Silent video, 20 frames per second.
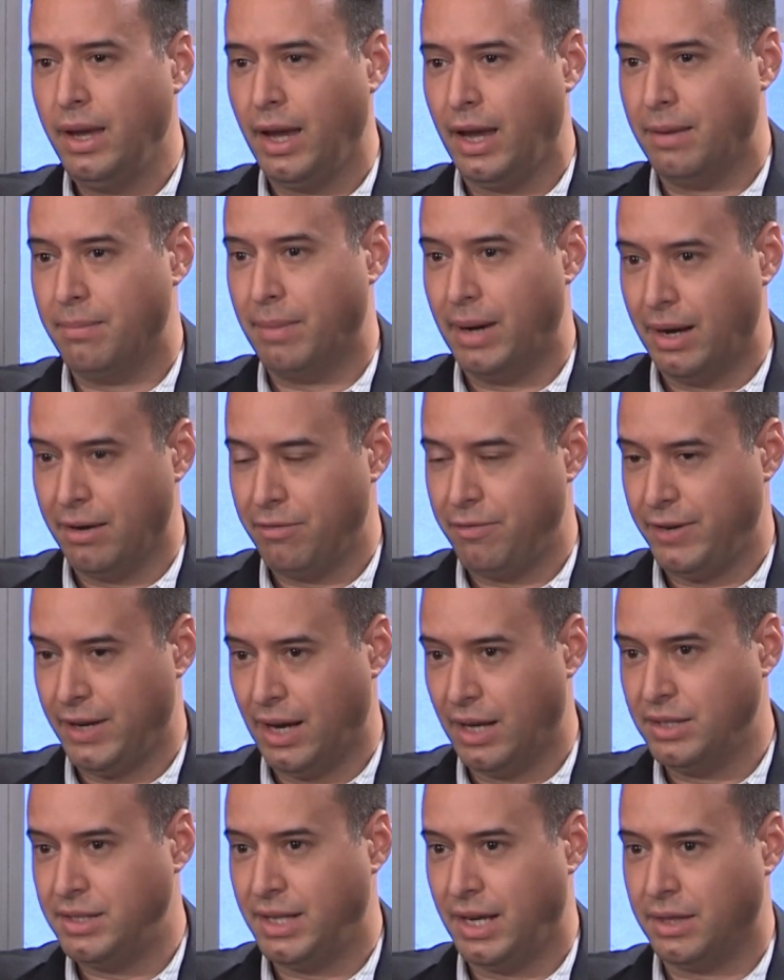And my
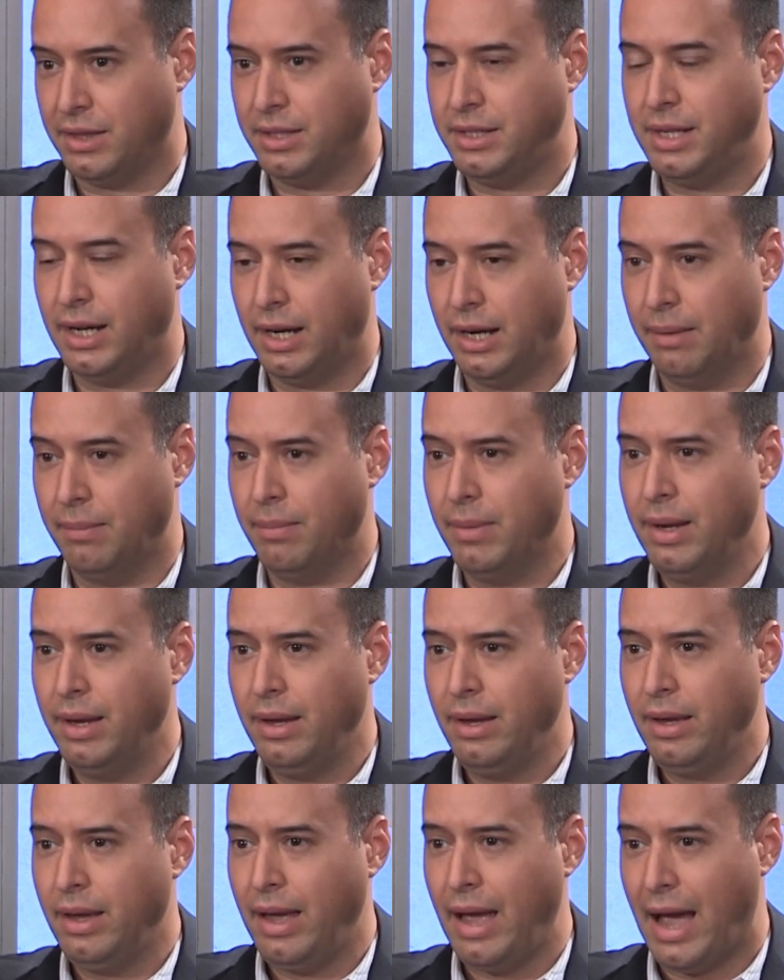fiance at the time
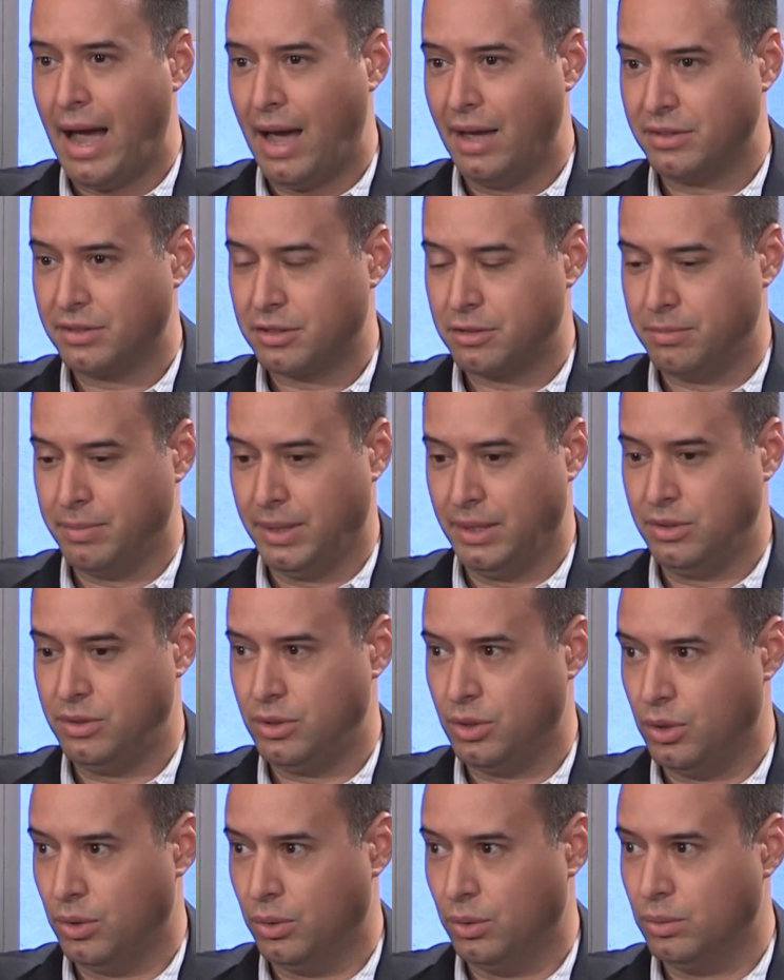asks me,
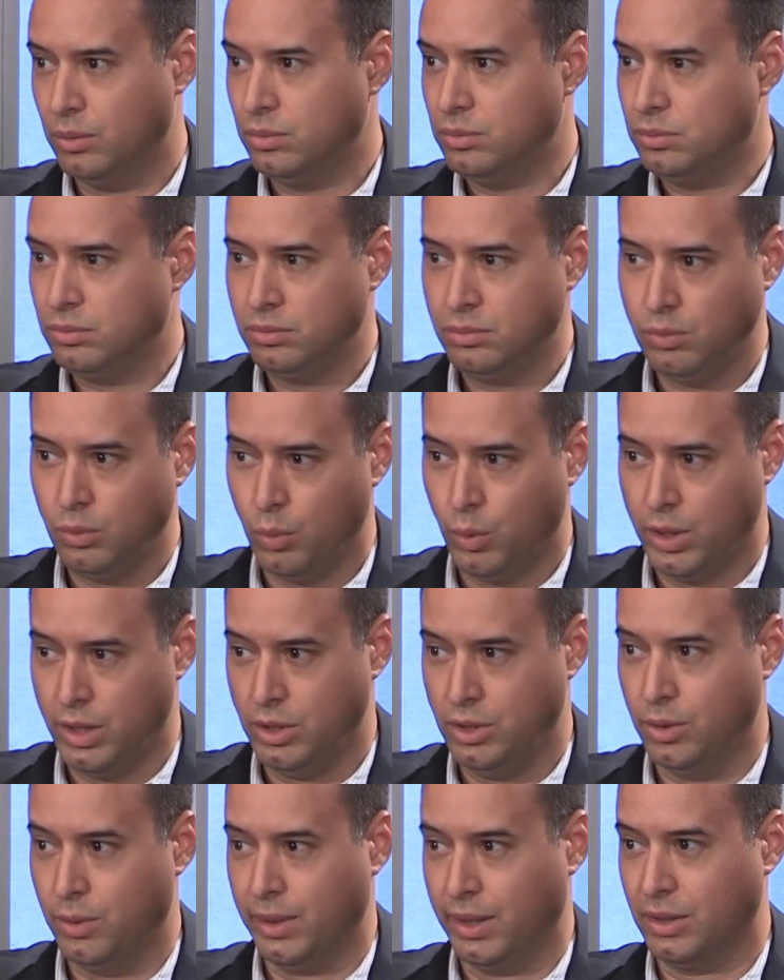so what are
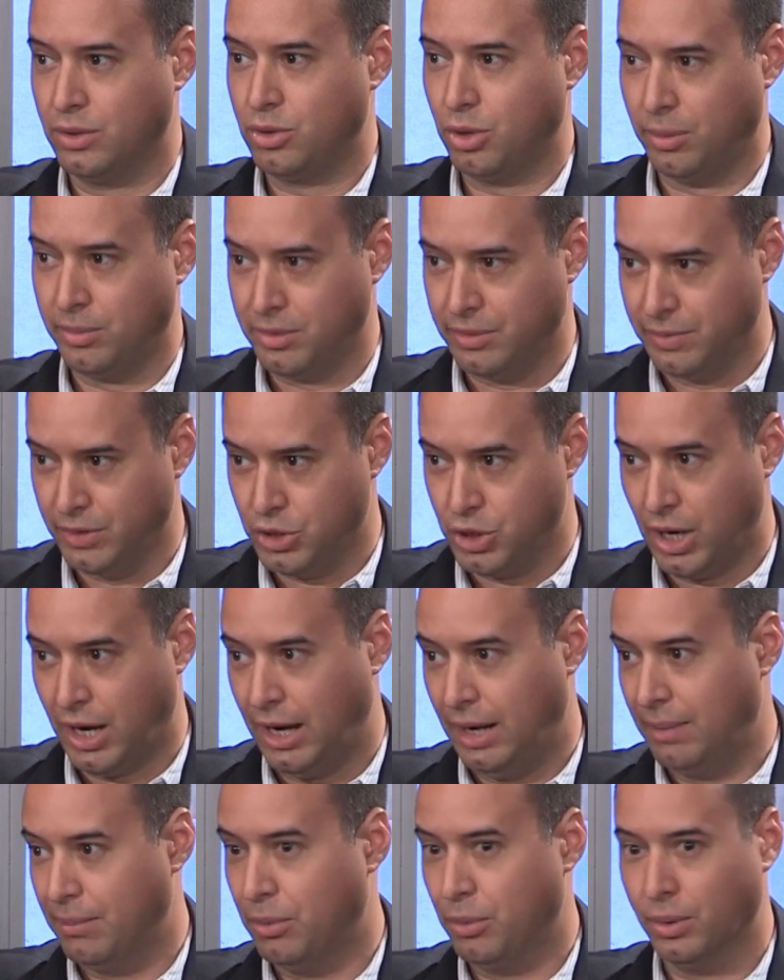you doing in terms of a
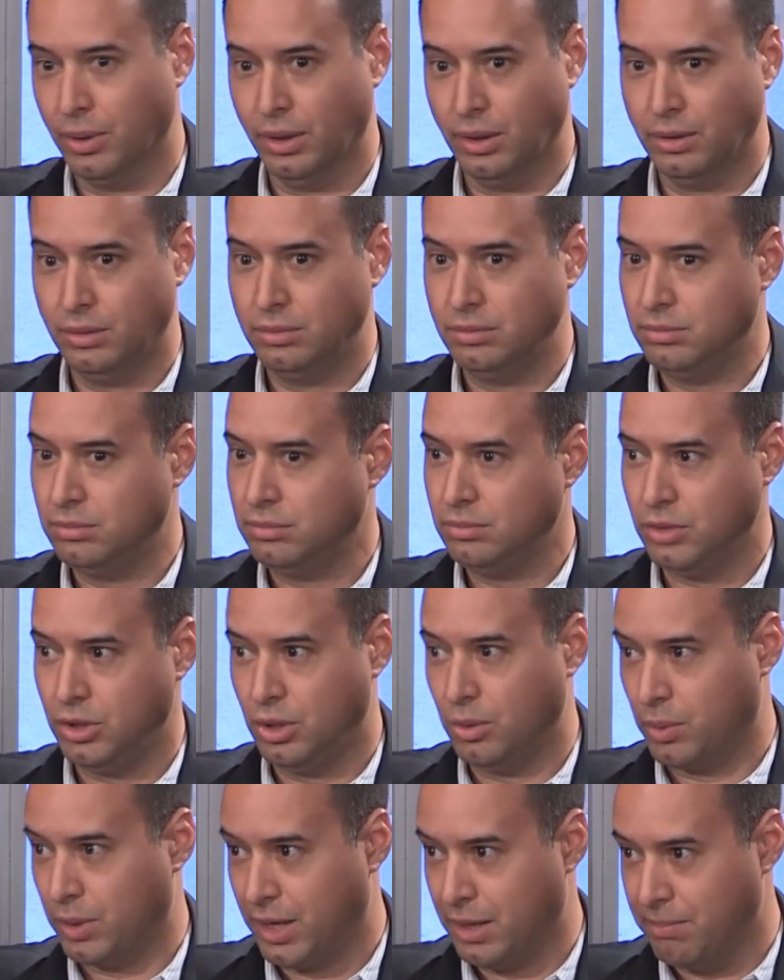job? Or, you
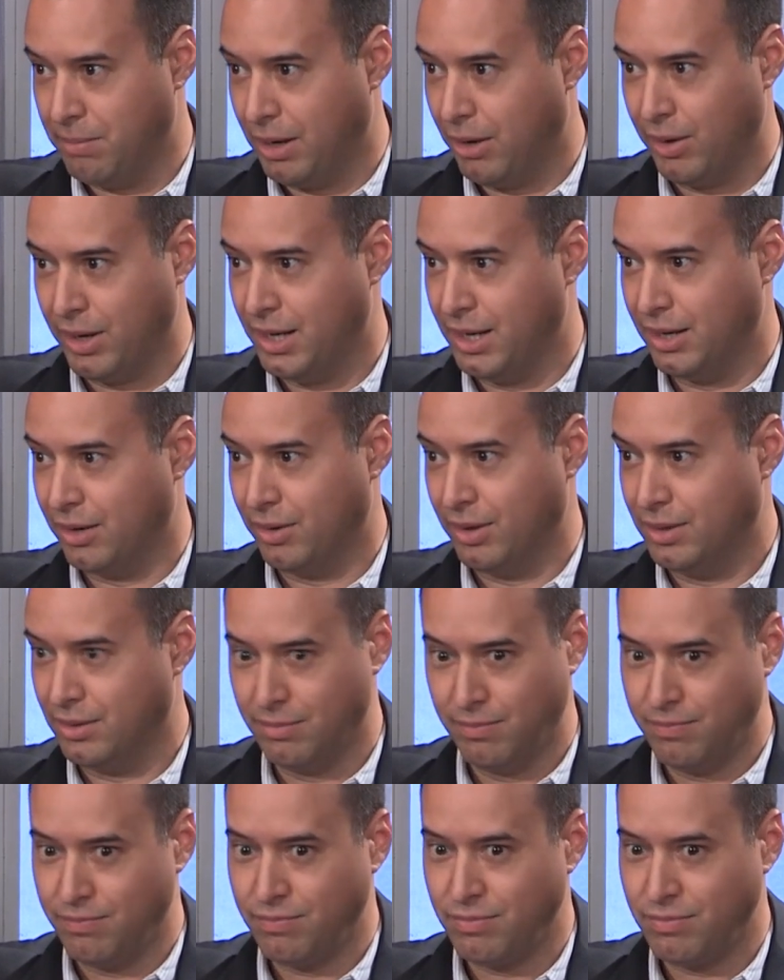know, we're getting married here and